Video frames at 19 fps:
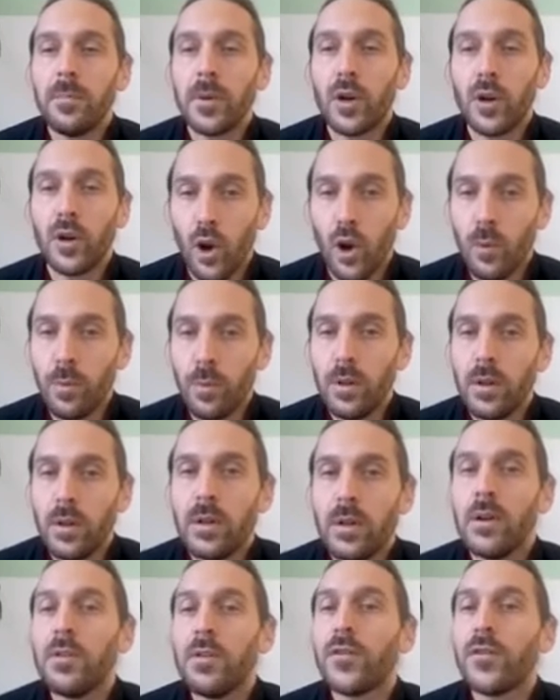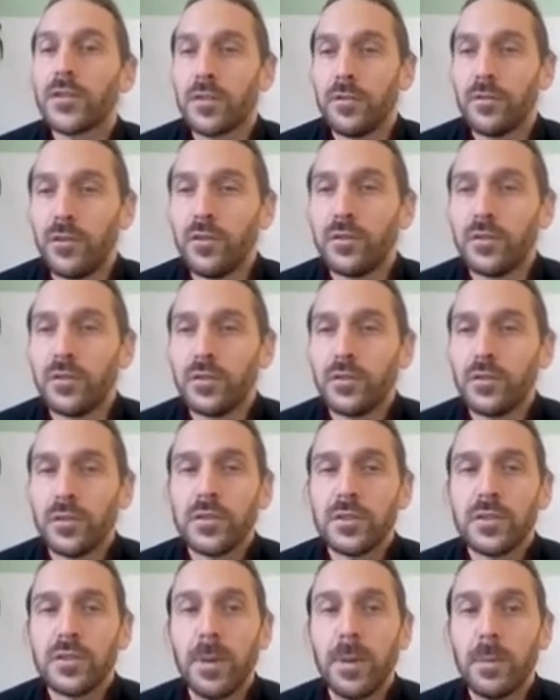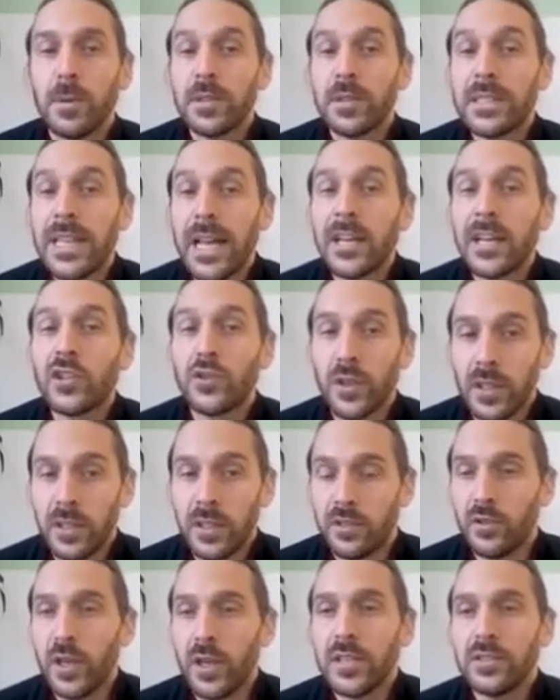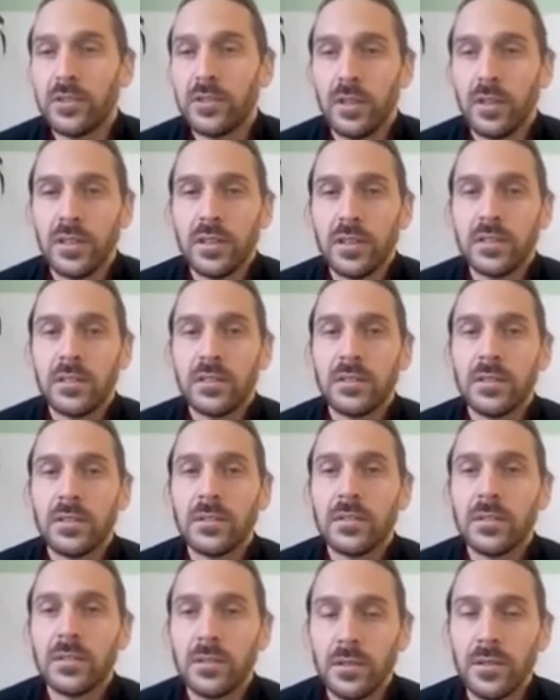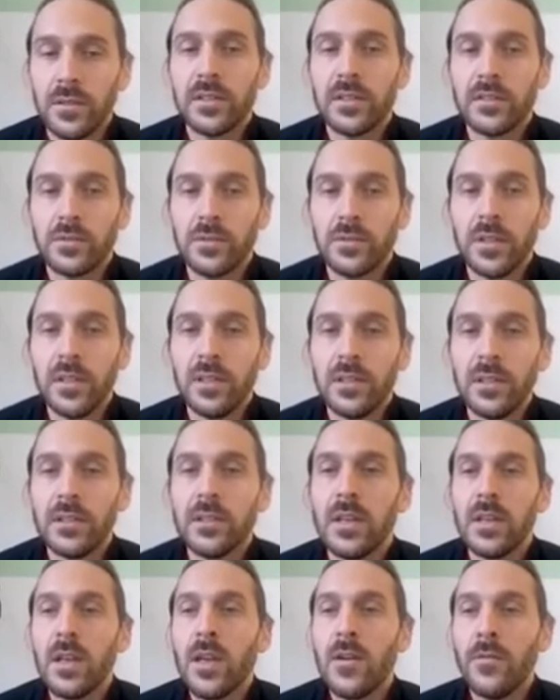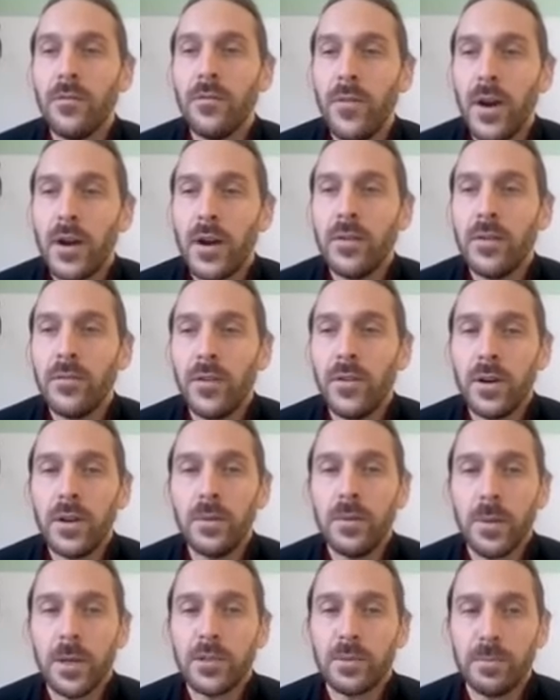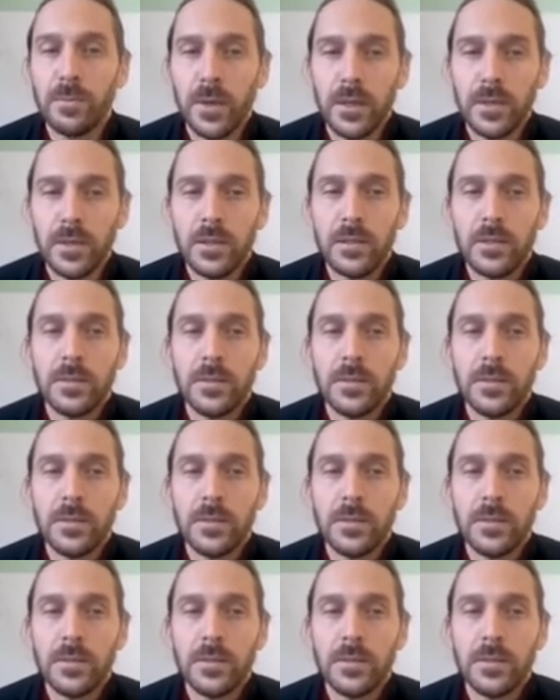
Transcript: global fossil fuel resources by about $10 trillion. So that's really very, very much money.